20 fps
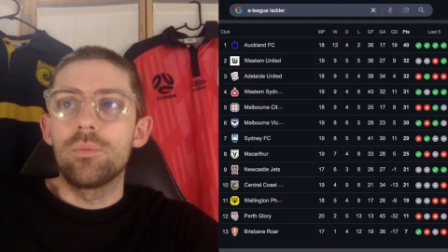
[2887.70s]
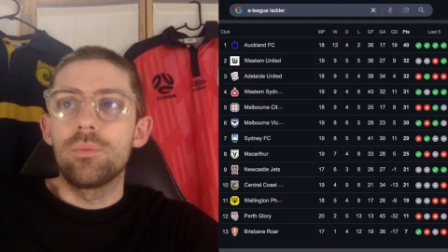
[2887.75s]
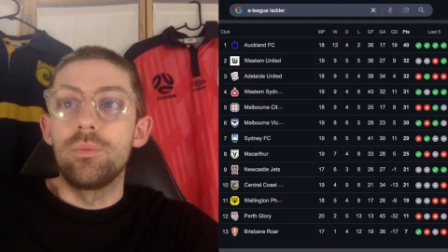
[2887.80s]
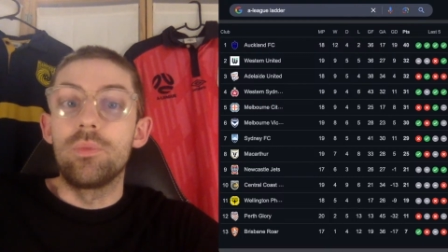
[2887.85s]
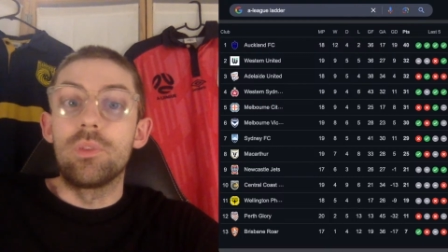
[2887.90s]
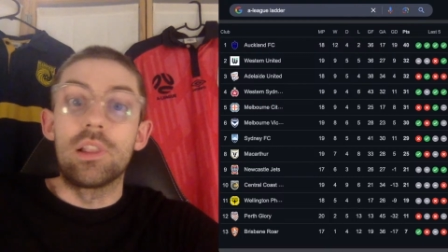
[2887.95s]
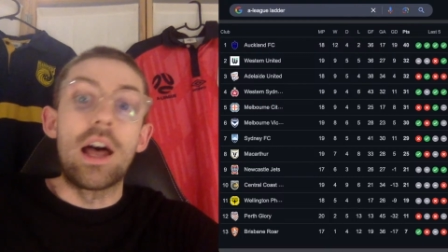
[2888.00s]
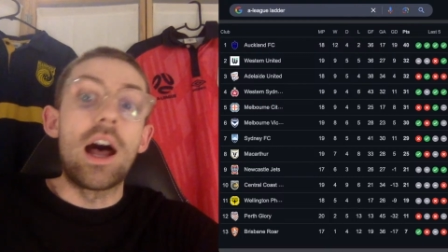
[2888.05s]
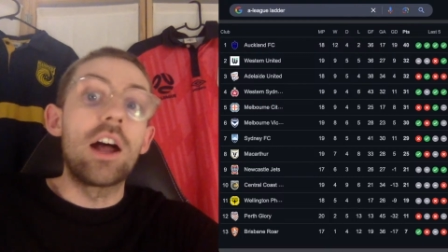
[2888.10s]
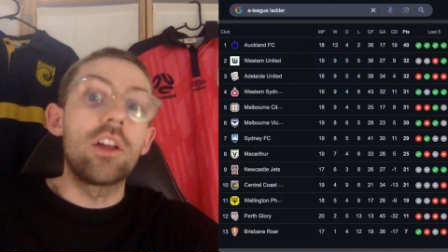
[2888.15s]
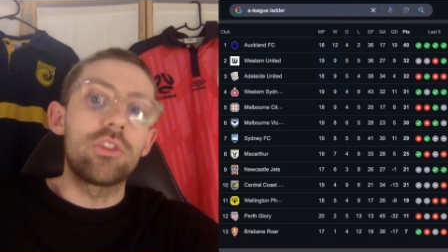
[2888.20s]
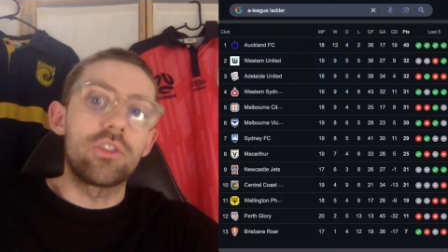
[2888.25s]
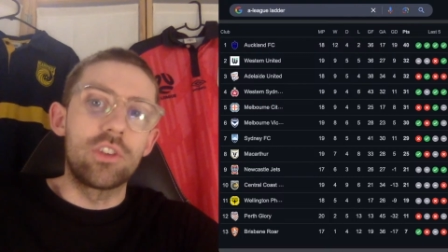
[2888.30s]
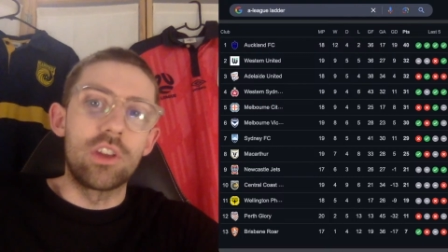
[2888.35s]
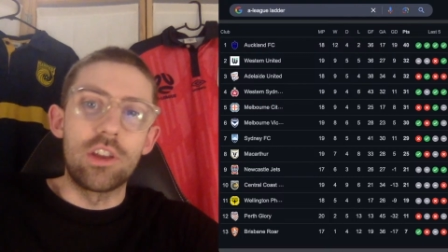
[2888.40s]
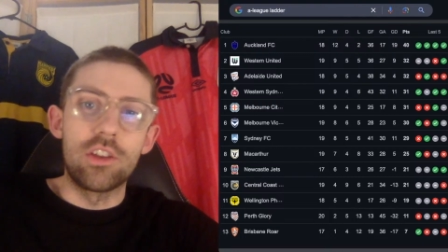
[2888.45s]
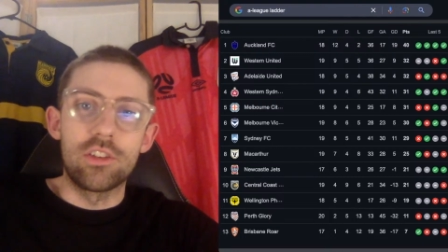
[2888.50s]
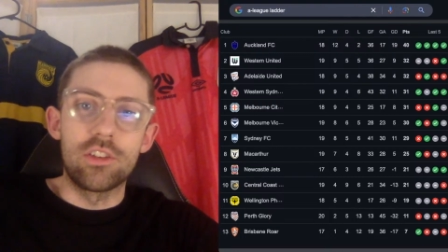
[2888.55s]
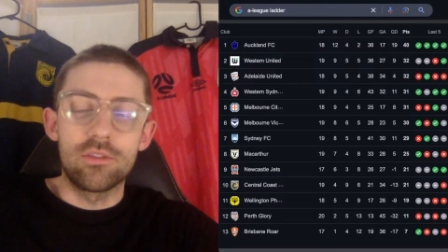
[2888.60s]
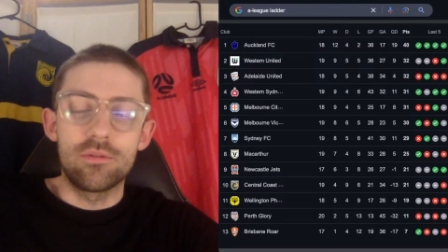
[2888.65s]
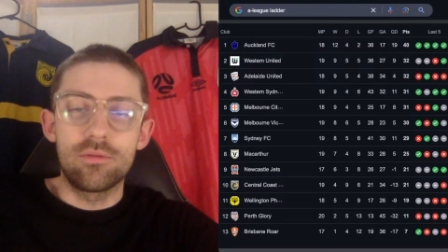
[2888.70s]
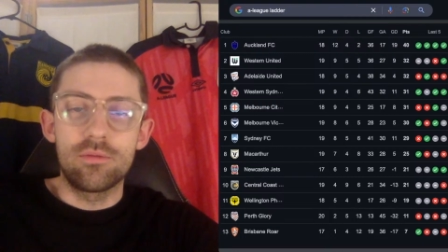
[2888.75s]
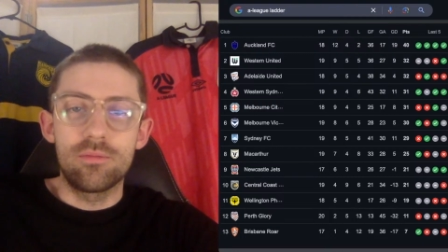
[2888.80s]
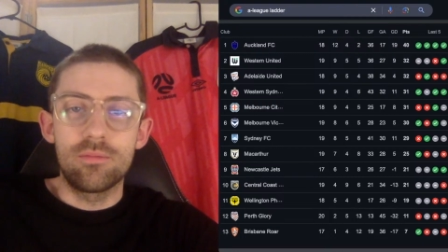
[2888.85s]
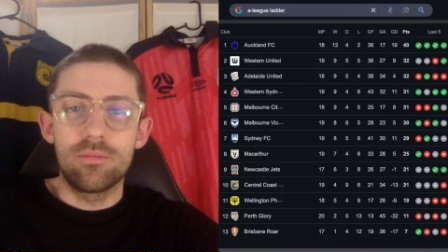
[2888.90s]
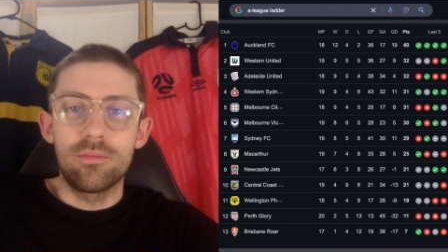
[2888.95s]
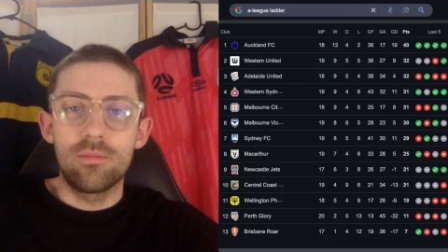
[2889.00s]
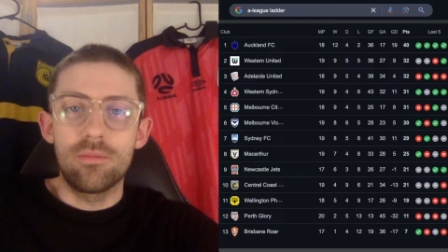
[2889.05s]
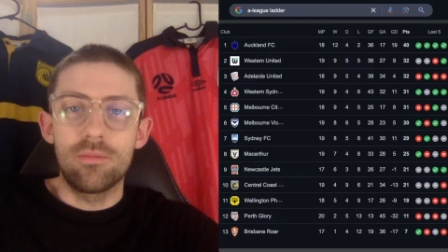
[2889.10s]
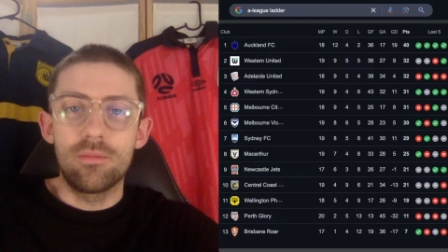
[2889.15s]
last season,
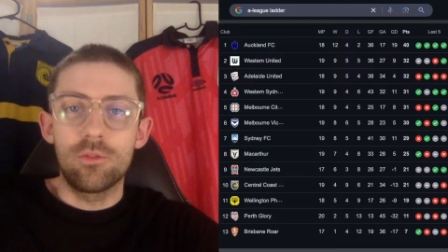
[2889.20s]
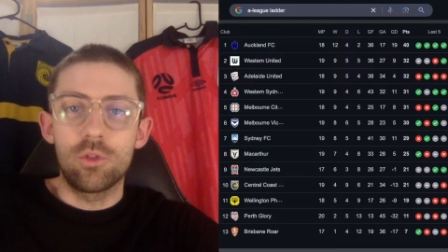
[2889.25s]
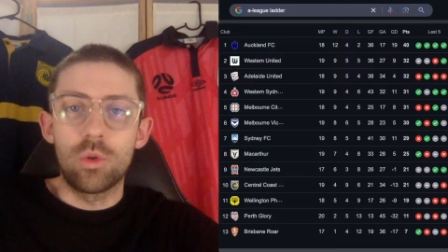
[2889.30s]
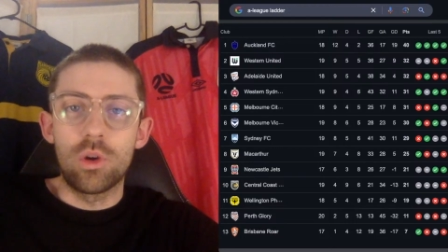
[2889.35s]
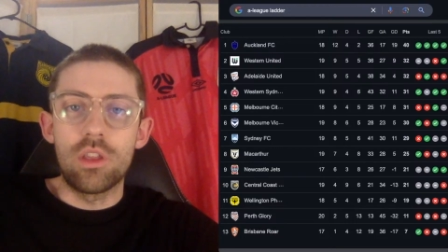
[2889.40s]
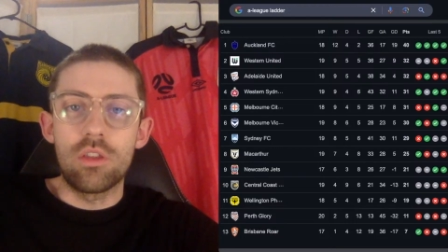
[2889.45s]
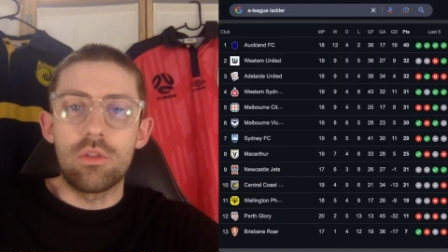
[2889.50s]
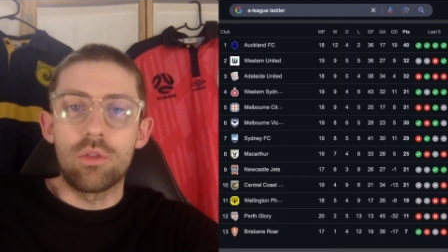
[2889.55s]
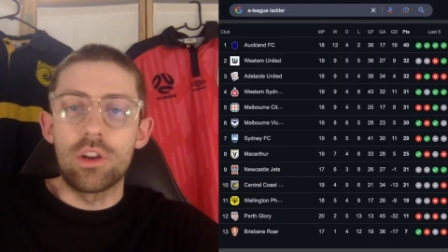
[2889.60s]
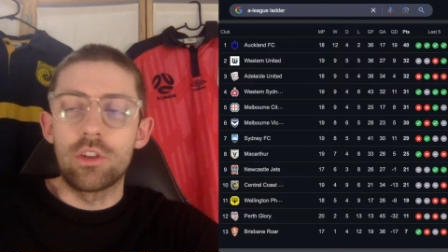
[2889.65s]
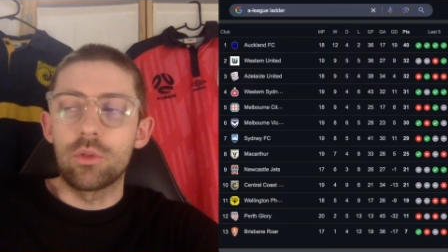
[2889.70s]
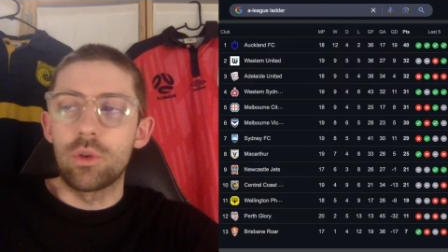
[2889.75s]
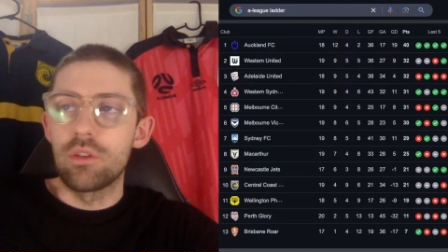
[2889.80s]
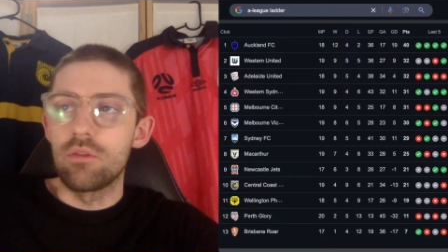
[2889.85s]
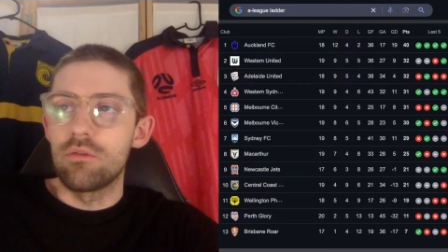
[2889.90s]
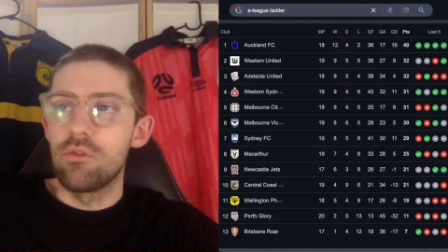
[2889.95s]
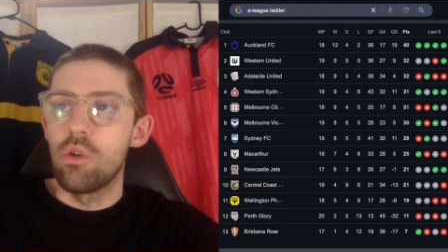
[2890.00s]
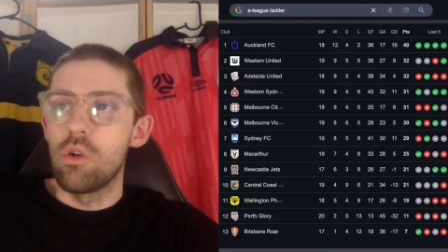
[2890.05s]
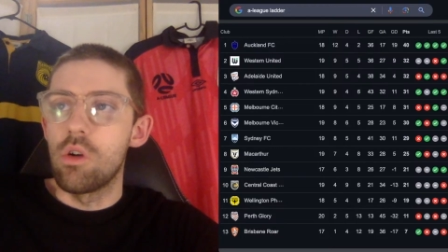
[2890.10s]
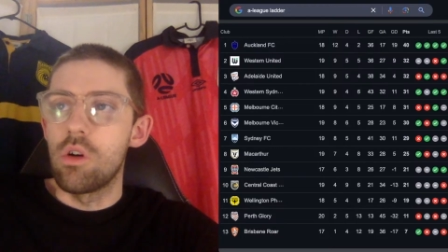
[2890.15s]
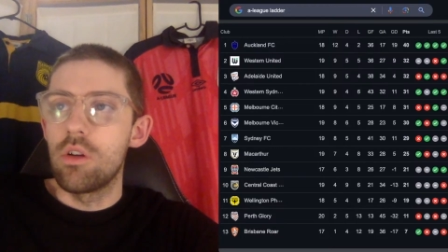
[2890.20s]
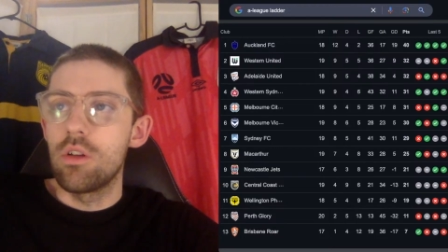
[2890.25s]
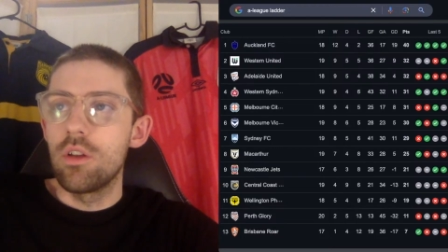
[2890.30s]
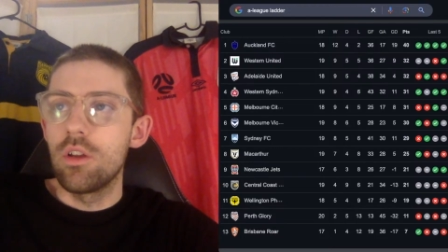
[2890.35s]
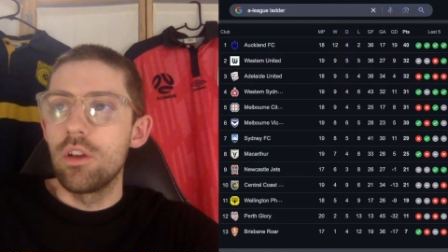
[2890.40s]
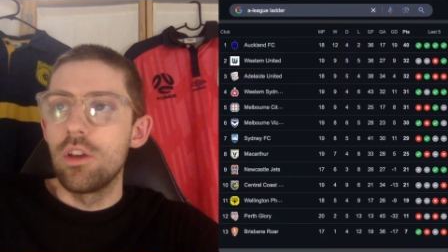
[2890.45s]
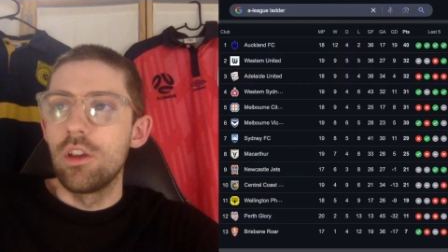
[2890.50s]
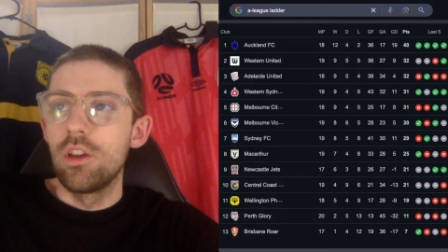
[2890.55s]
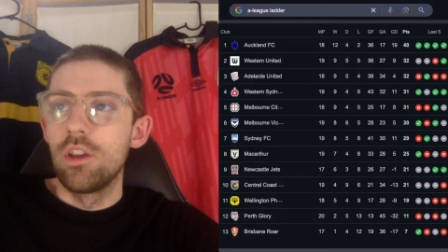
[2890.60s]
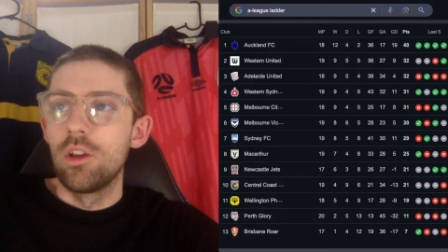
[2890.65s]
23-24,
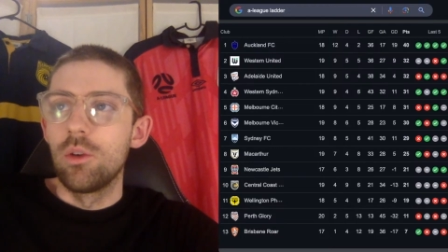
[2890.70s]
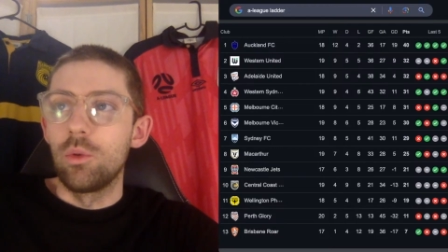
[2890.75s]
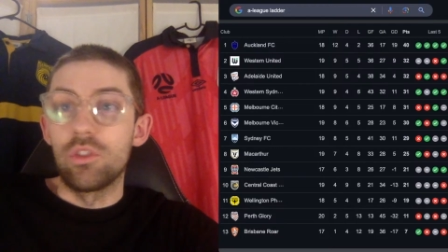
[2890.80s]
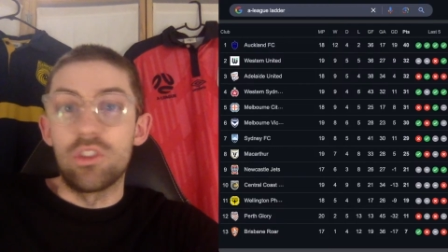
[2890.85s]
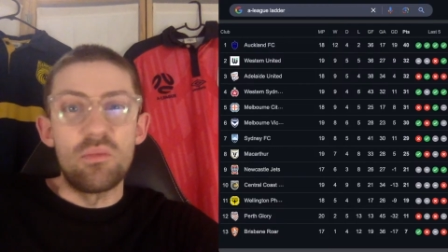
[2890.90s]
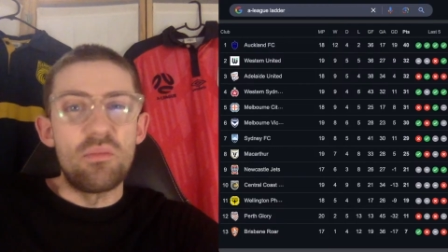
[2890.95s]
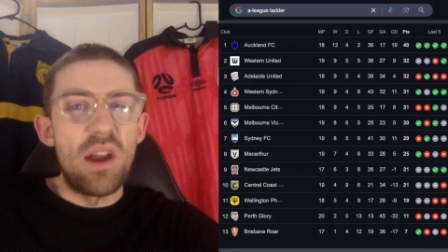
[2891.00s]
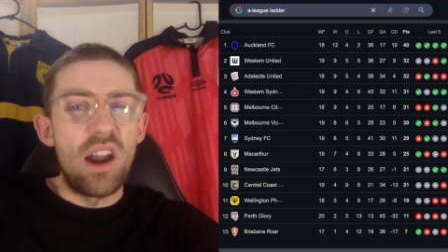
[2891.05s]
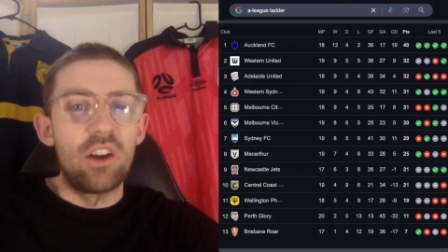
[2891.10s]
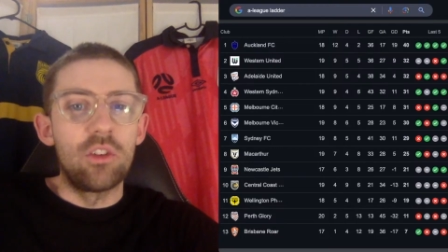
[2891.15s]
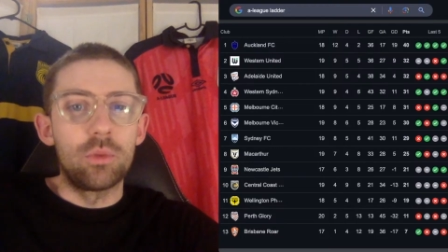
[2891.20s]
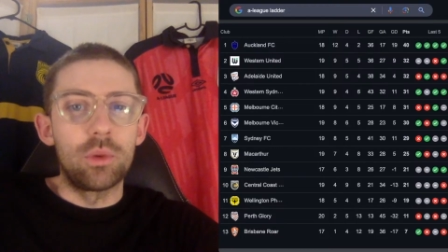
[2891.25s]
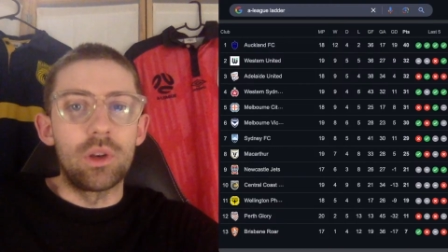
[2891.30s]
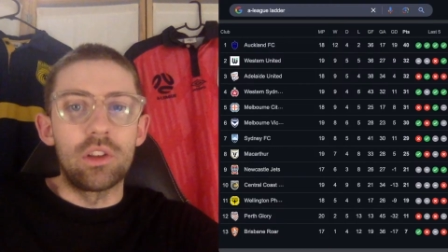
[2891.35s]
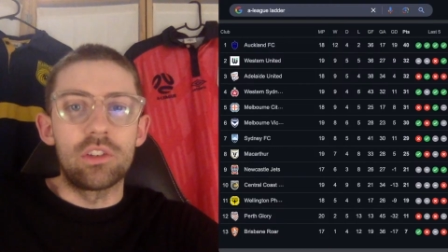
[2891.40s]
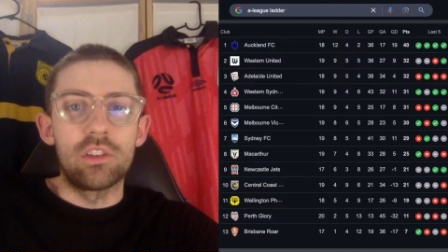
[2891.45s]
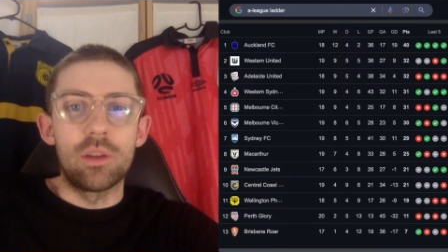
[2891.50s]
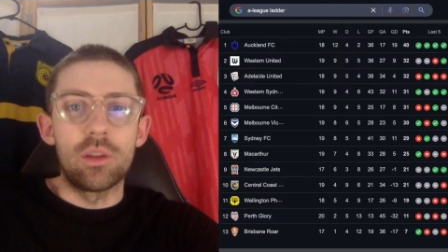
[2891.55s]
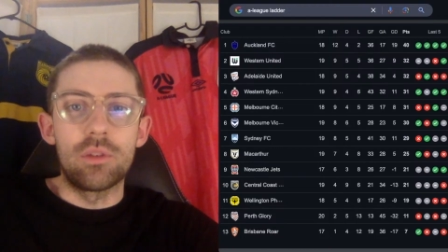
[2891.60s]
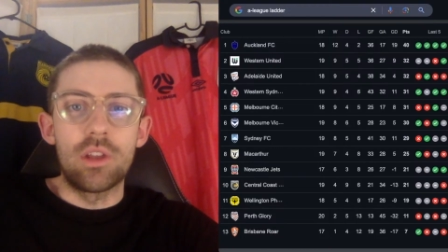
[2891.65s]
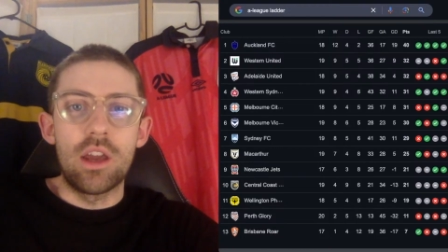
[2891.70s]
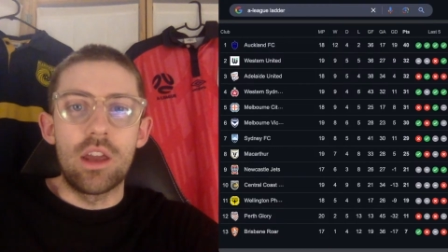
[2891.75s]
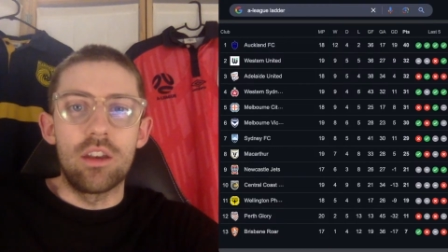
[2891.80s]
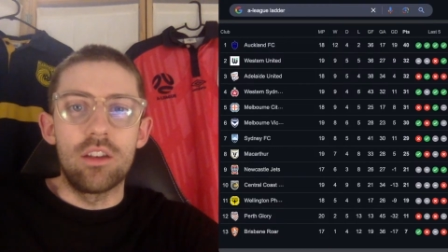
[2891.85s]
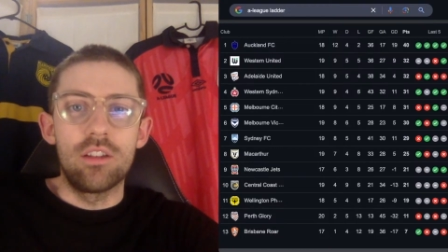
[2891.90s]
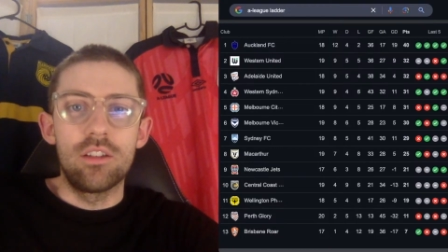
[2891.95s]
was that Mariners were going to slip down.